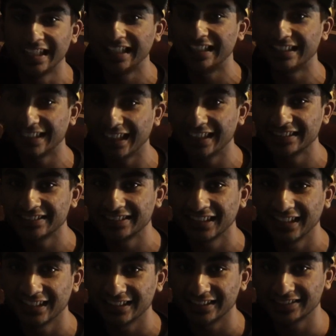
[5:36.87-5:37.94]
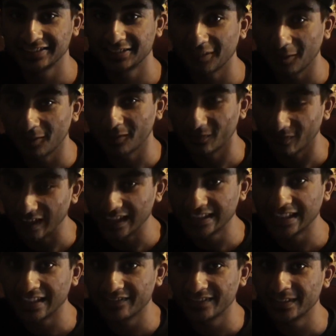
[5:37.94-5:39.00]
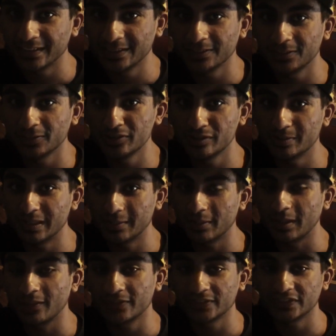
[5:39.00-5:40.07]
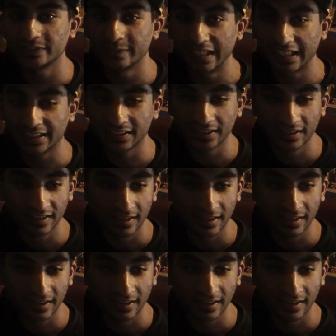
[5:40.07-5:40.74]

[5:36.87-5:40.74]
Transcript: And you guys can still find that video. YouTube name Mafia's back.